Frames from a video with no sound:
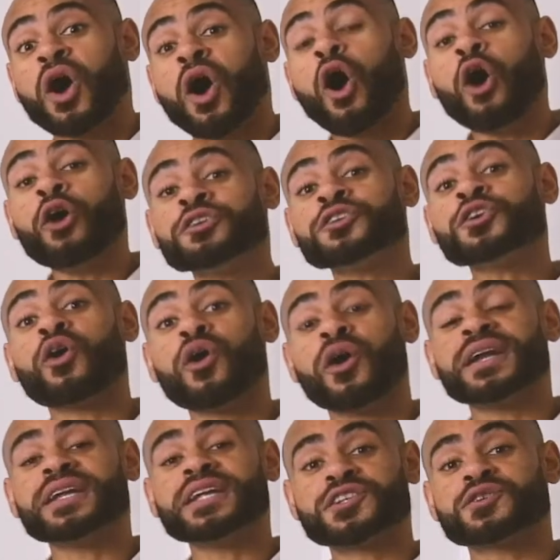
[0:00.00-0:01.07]
on
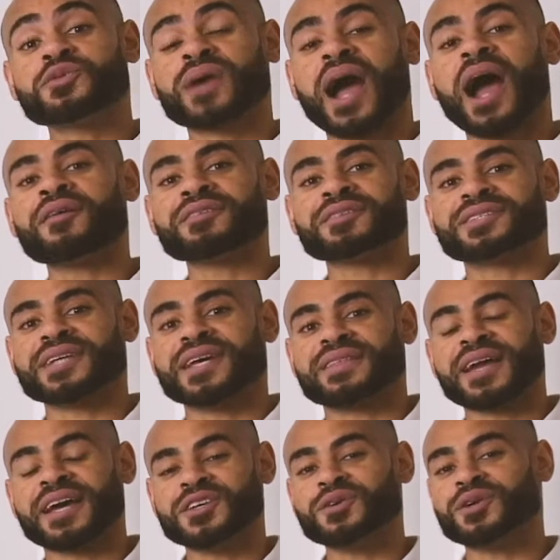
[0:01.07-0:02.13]
your initial currency
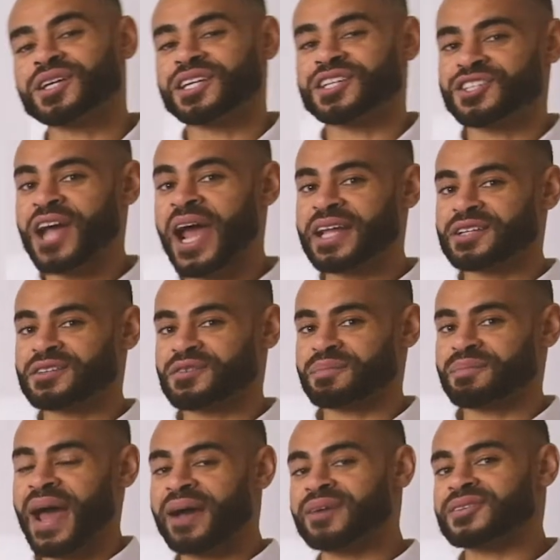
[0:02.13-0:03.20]
that you had exchanged
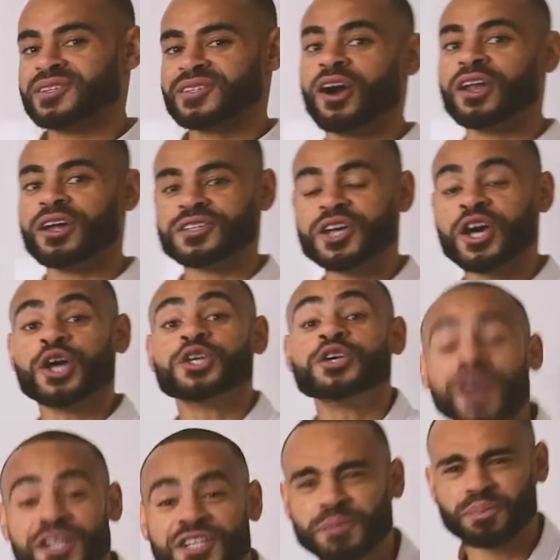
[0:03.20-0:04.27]
from pounds to dollars,
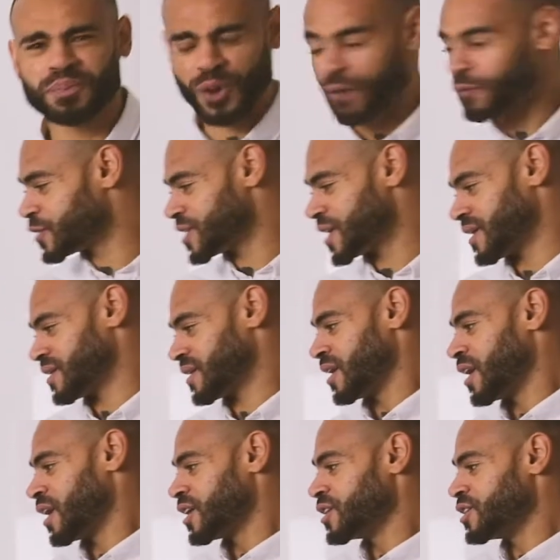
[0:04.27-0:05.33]
you've actually profited.
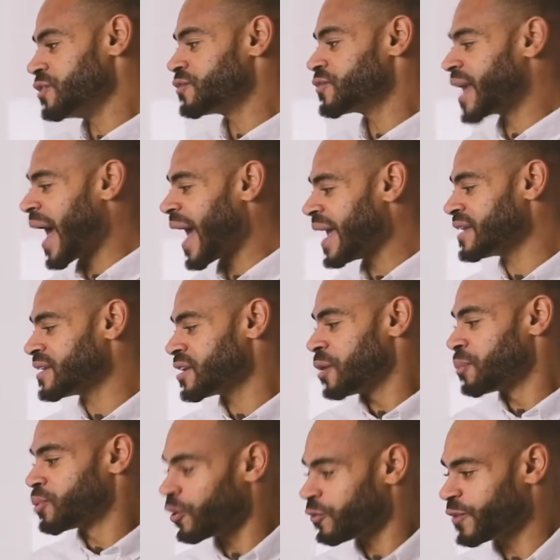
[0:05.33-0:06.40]
You've gained
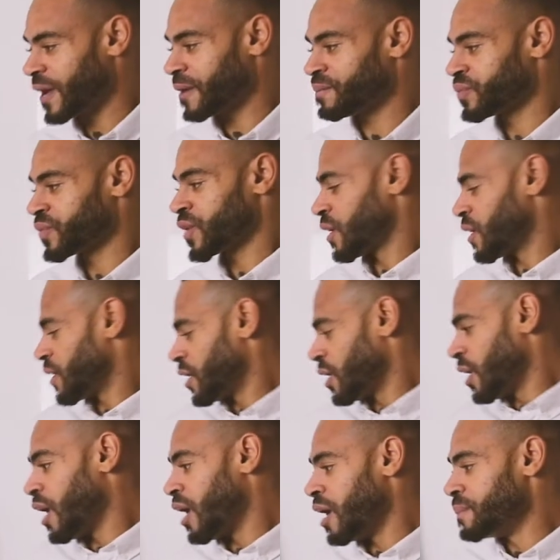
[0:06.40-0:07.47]
profit.
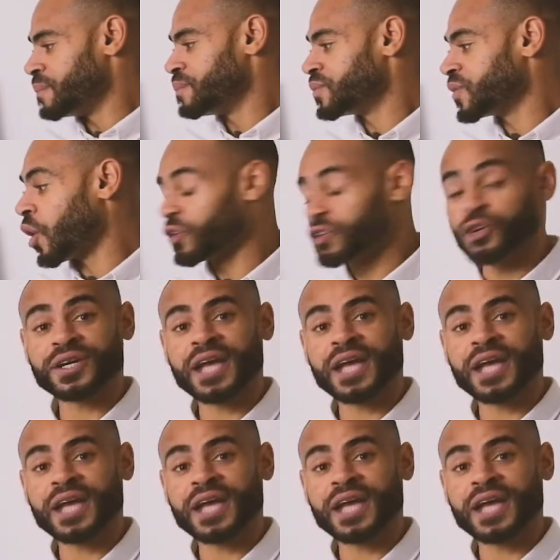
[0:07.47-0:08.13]
On your